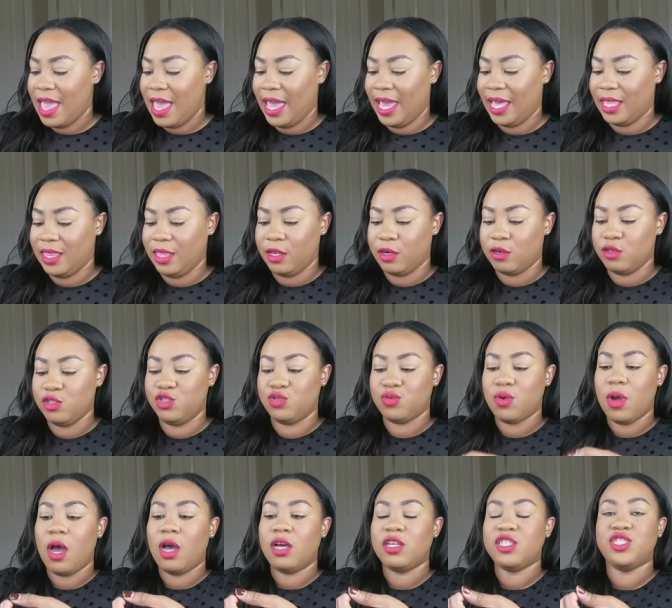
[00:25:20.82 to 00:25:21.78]
a little
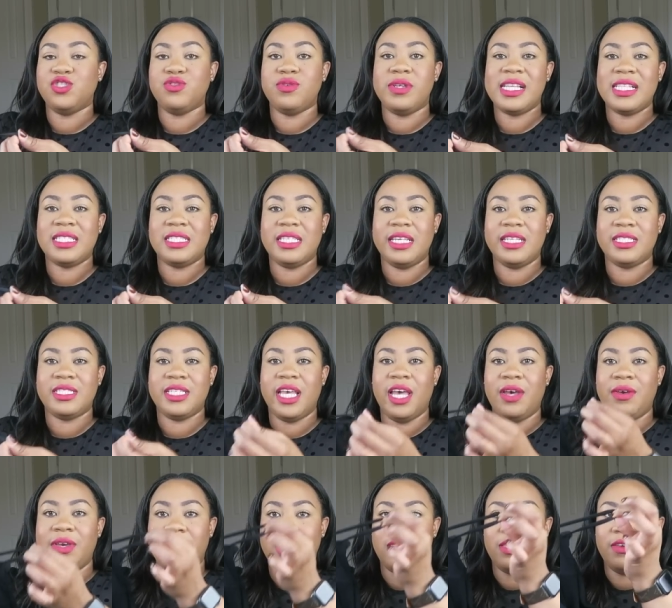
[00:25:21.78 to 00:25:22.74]
drawstring
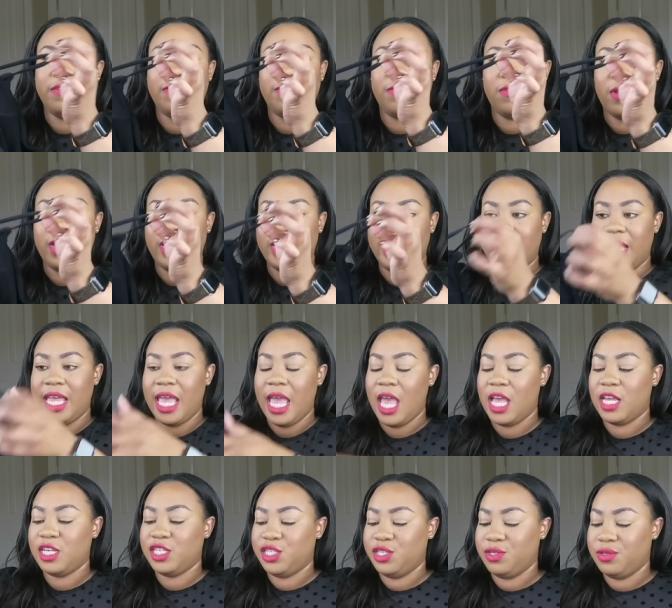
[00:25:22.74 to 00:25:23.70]
detail in the front in
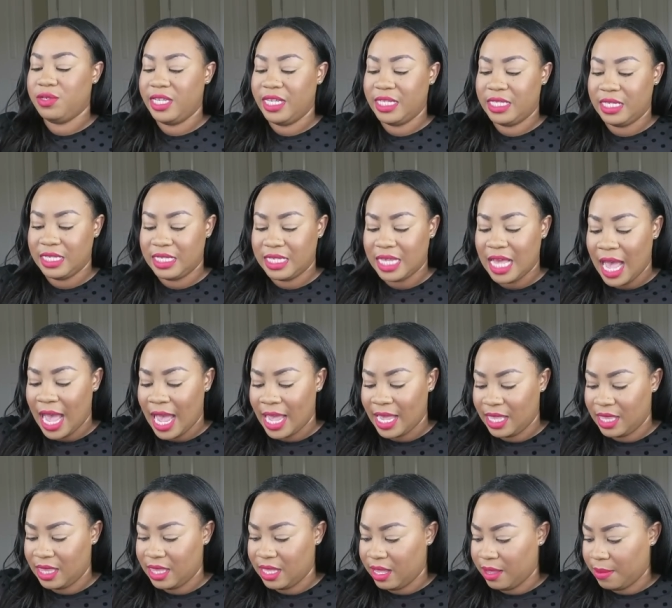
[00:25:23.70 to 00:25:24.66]
case you need to
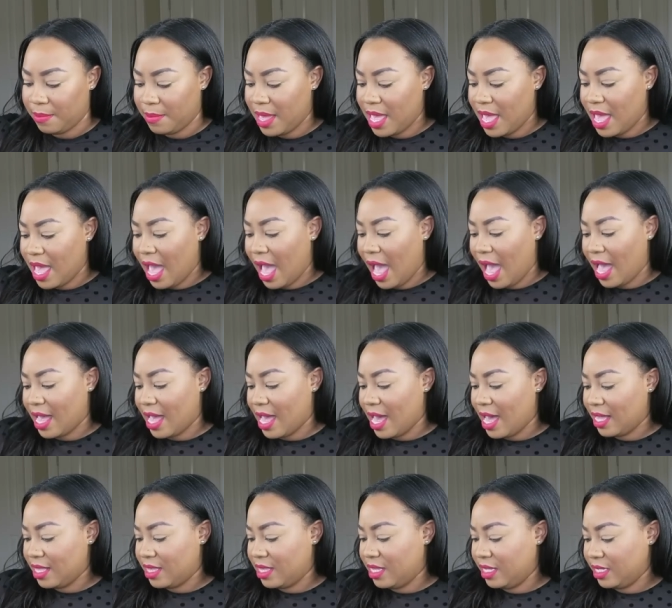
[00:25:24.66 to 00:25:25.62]
tighten them. I
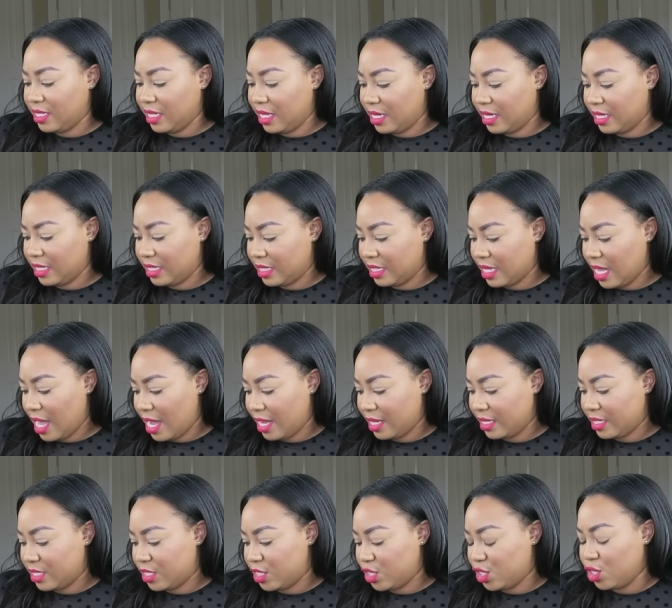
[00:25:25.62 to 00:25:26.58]
got these in a
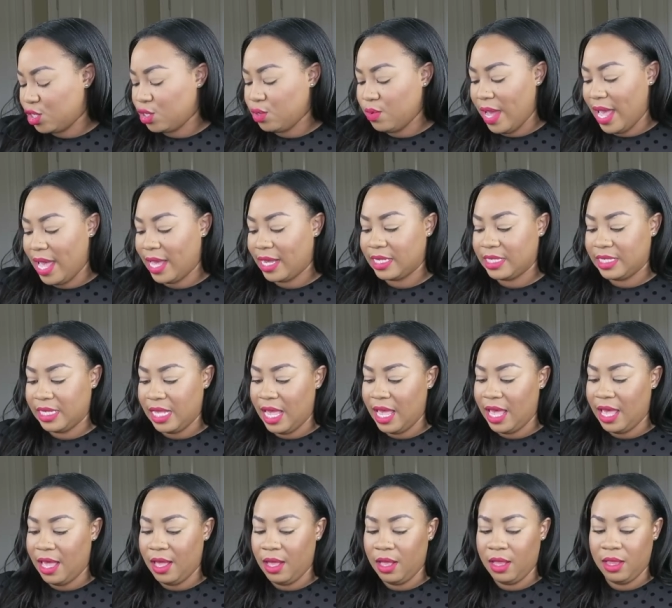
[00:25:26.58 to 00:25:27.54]
size
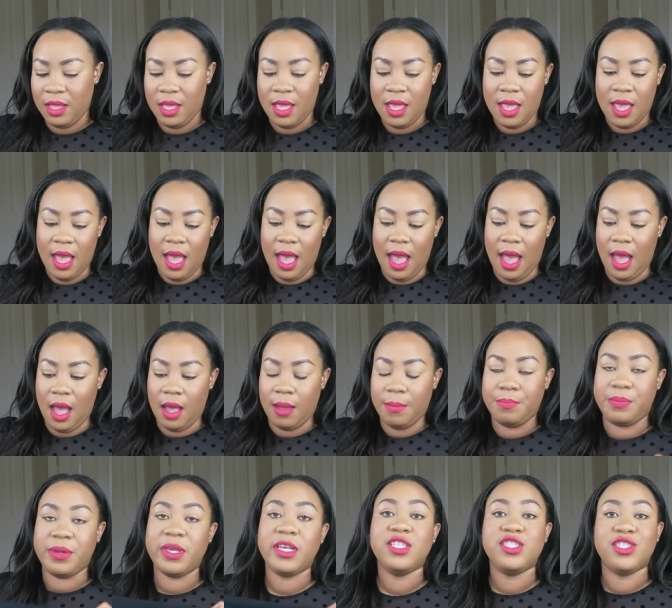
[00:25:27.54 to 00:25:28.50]
2XL.
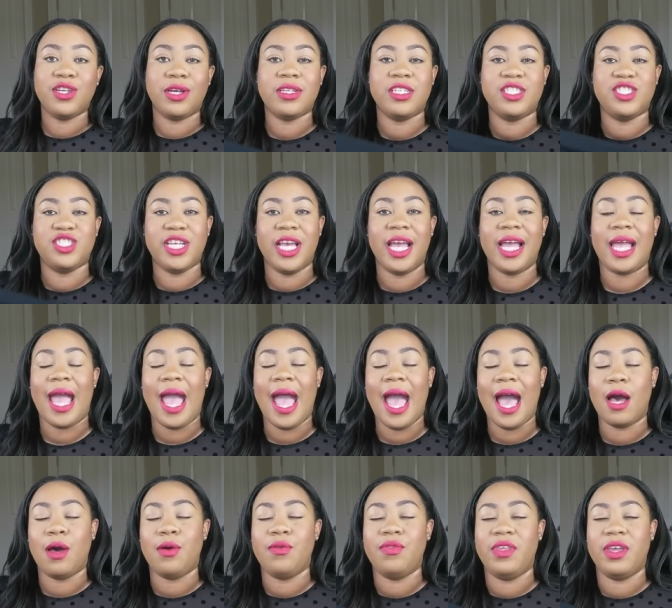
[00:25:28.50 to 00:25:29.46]
Be sure to check
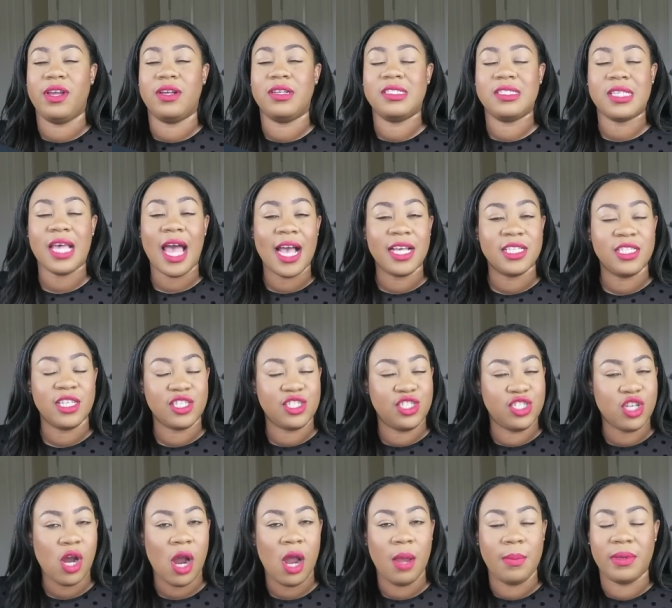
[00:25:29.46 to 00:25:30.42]
out their sizing
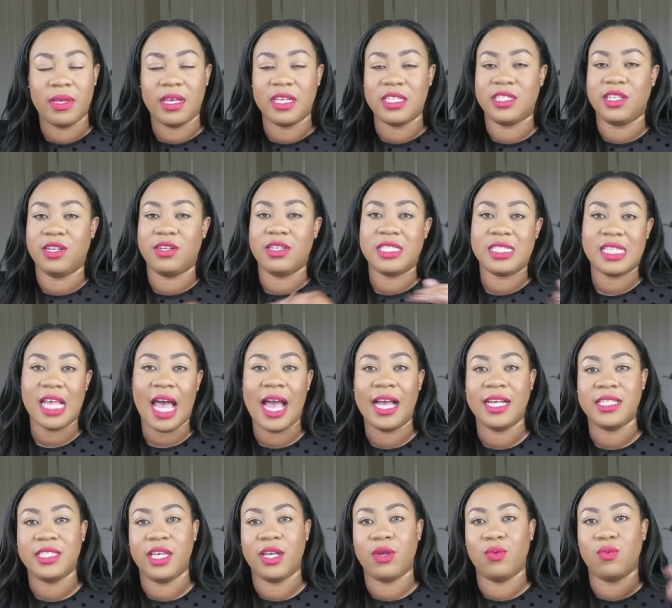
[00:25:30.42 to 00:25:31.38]
chart because their
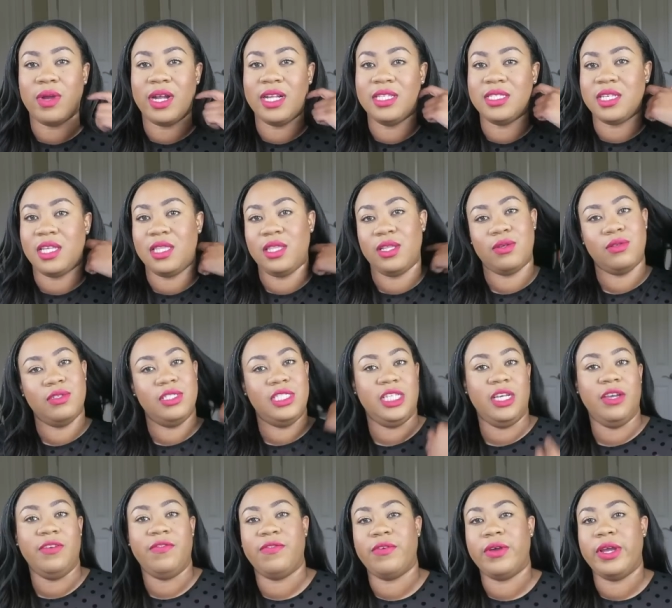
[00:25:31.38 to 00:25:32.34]
sizing runs a little
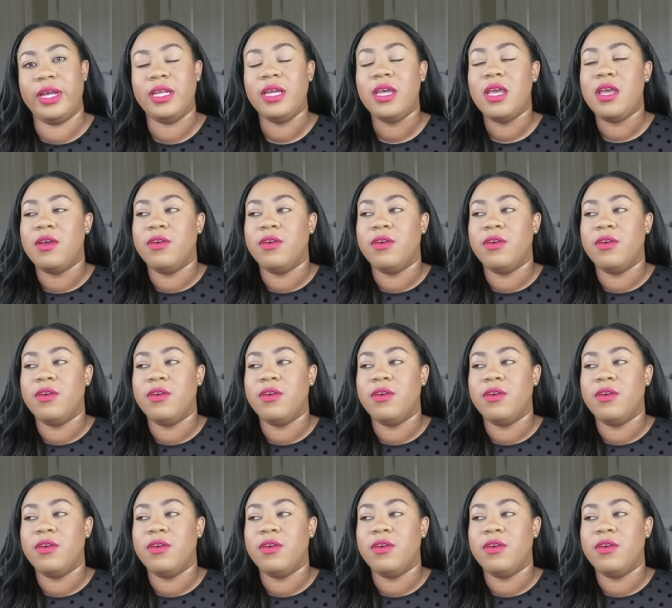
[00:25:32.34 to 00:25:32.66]
different